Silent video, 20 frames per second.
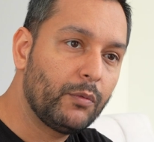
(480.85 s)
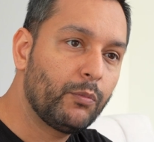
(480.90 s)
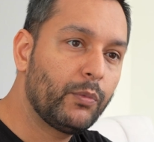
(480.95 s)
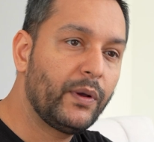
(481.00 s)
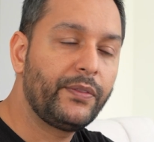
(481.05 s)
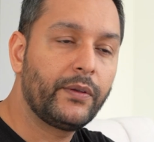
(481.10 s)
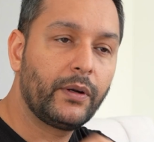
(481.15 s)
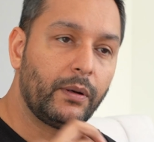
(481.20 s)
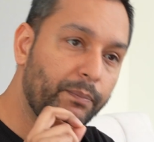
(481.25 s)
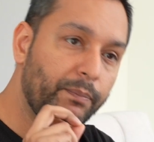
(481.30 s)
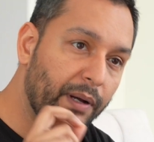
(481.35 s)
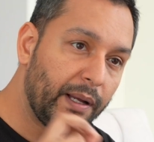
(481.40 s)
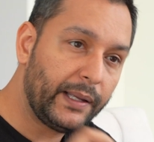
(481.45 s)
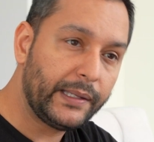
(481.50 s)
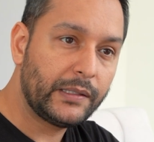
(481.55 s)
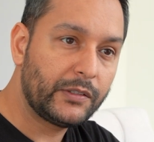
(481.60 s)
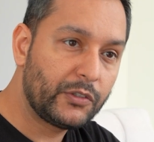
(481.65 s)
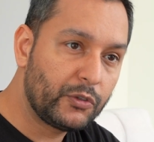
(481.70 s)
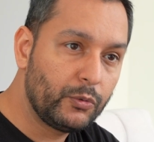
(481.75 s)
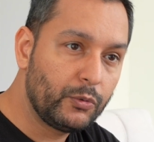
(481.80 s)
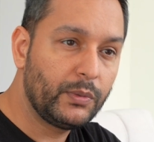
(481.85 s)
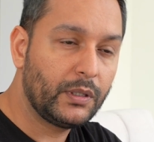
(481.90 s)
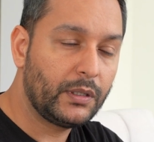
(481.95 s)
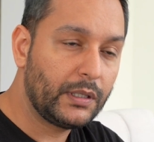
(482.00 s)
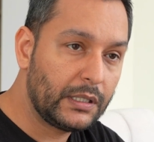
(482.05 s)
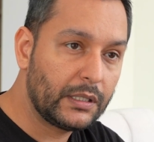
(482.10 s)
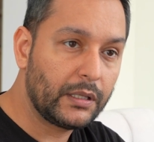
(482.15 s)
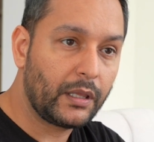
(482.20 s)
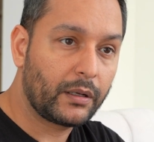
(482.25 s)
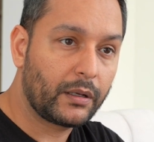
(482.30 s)
when they're buying a $2
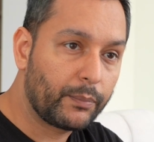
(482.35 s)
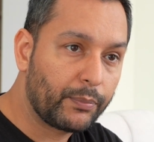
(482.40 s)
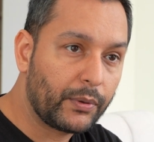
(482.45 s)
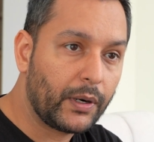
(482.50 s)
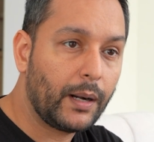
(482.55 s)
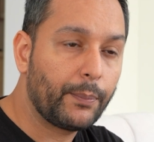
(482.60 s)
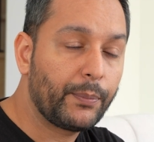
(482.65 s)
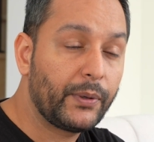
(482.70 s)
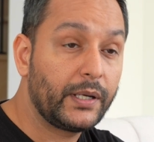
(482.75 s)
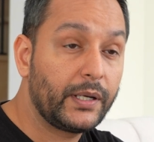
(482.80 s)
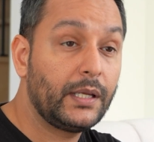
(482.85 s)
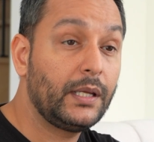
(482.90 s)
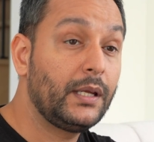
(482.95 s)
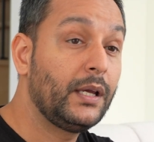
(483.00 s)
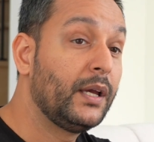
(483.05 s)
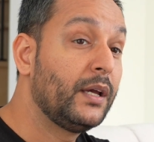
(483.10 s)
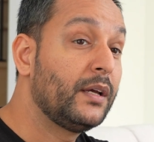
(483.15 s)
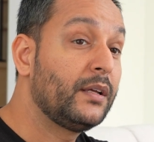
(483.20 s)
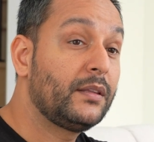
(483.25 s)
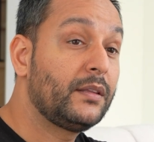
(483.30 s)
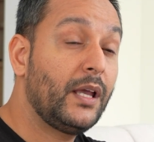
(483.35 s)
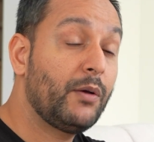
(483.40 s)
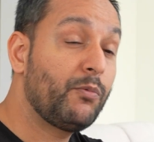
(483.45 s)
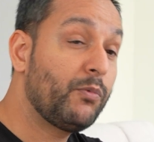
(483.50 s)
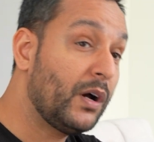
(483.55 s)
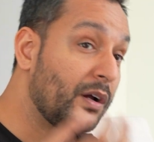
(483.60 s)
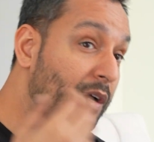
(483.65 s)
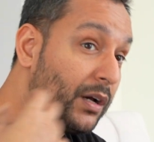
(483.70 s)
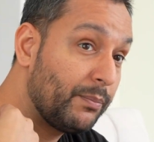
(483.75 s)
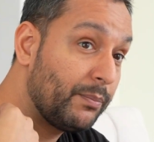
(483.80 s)
million property, they
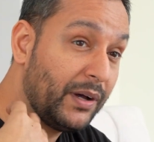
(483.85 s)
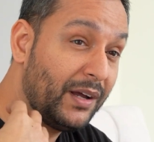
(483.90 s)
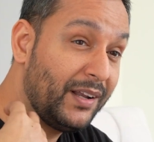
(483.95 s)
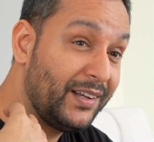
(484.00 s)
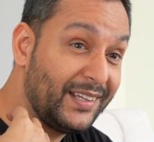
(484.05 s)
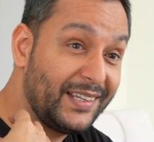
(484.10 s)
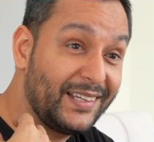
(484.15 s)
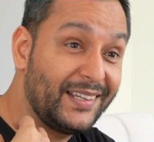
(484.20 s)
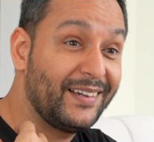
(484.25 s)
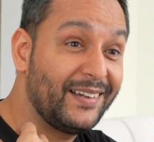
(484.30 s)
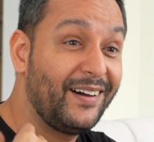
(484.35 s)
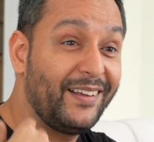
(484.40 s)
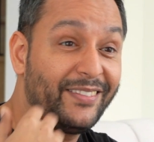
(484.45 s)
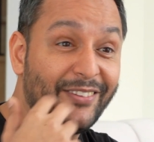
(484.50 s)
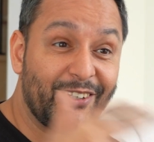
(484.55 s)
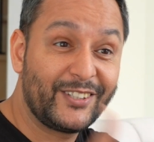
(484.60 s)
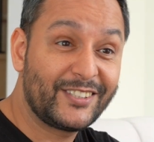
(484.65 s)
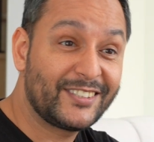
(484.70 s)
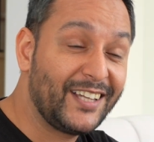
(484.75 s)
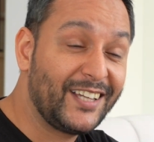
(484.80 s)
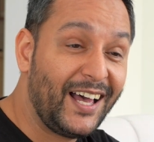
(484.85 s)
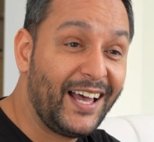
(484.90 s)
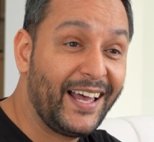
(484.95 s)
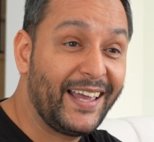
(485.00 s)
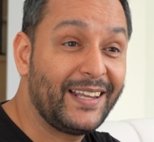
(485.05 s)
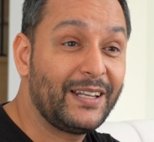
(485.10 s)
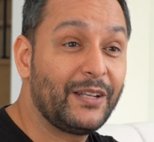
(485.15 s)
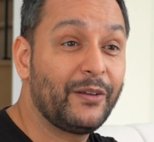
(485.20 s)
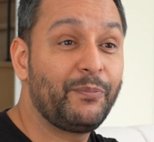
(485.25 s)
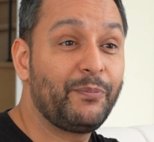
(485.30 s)
want Kabani on their
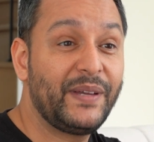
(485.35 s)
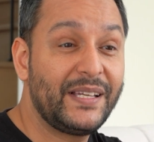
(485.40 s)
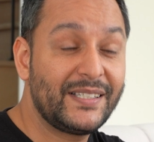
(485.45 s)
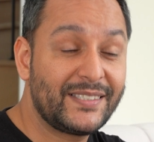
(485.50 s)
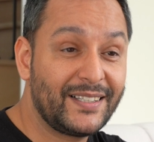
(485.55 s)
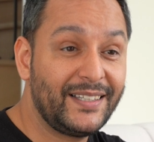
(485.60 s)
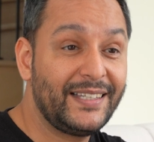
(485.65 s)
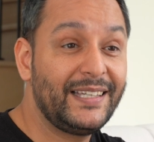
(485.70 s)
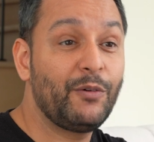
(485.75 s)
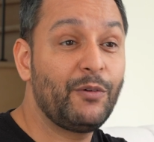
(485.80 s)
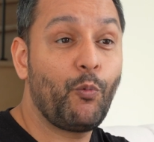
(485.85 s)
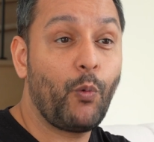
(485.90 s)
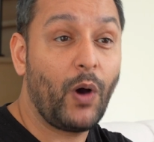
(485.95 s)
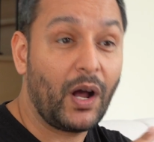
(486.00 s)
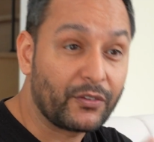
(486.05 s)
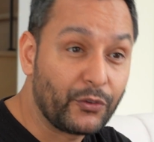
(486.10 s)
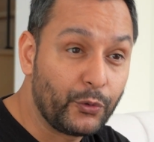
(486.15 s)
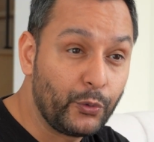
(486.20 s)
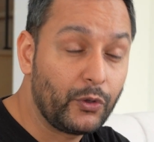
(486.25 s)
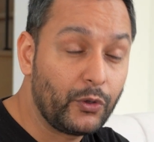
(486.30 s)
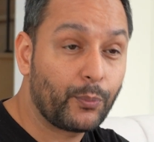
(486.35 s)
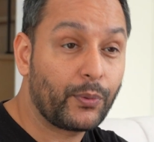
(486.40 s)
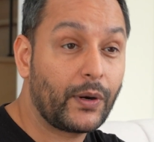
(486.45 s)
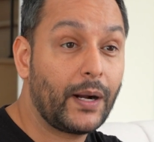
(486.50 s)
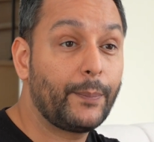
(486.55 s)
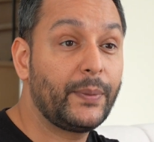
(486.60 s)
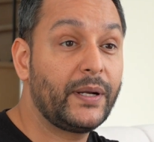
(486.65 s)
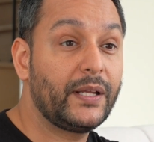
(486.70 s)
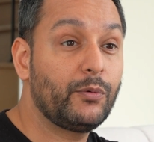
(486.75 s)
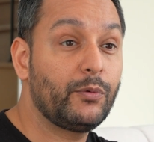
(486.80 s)
side to basically walk through the
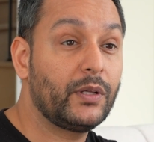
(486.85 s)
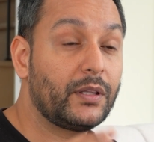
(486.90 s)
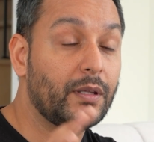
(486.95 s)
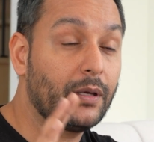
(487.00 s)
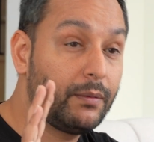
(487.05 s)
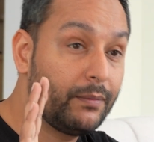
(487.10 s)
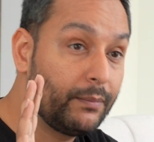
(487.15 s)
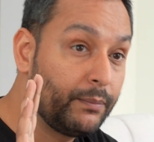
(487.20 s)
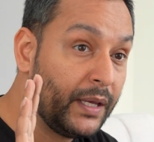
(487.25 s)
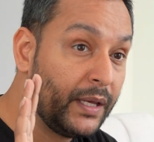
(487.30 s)
property with them